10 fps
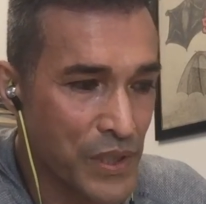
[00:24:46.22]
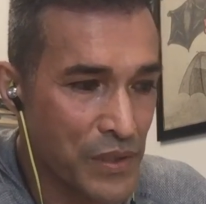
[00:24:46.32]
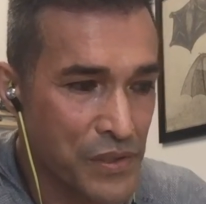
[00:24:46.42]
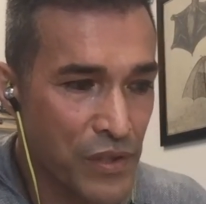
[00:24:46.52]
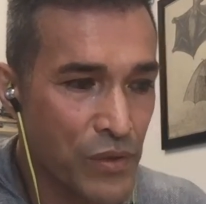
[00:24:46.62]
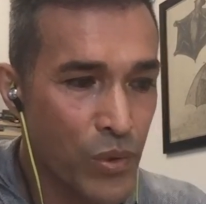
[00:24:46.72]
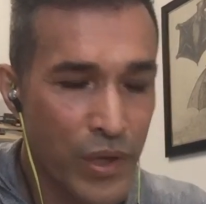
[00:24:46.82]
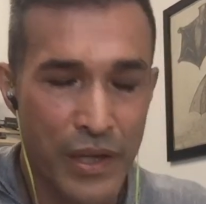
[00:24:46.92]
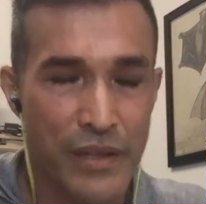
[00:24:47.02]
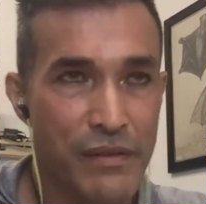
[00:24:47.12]
still
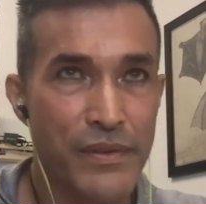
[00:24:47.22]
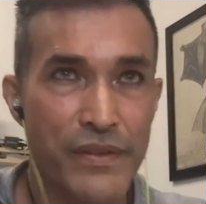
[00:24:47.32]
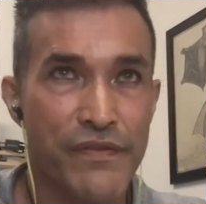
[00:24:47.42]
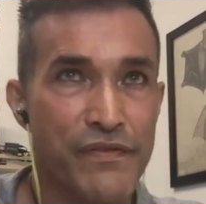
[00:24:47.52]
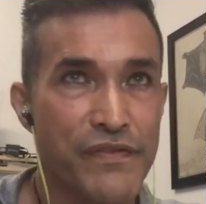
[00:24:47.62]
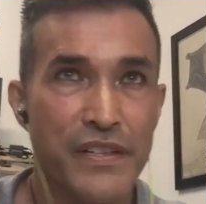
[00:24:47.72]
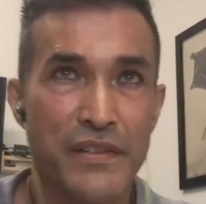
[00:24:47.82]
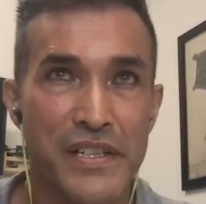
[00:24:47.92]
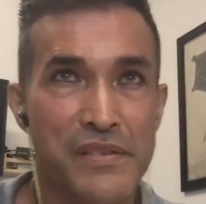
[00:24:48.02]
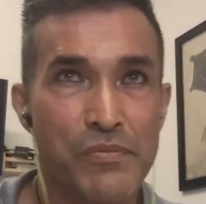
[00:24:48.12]
work in the
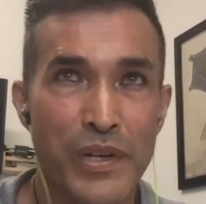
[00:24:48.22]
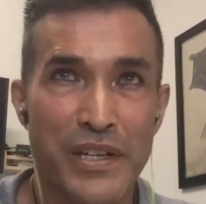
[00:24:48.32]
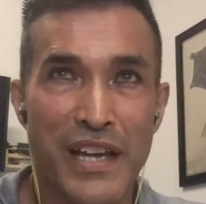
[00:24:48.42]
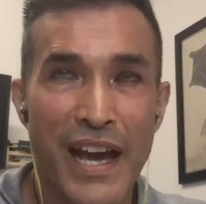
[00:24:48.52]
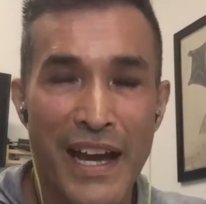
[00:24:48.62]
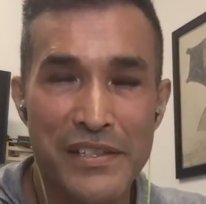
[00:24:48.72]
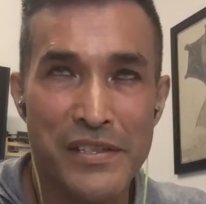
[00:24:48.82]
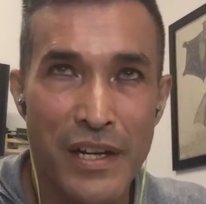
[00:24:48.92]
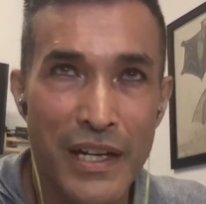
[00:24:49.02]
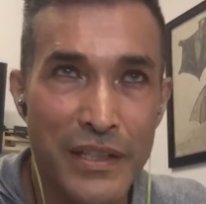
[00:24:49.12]
various wearing the hats
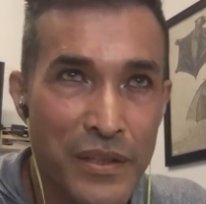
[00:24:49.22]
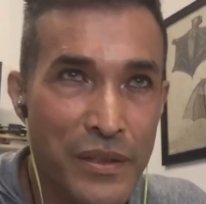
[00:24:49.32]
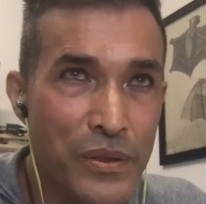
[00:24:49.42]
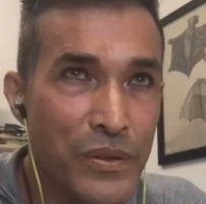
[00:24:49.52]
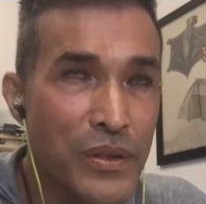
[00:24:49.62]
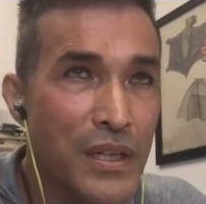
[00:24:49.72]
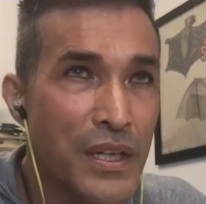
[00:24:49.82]
that I do,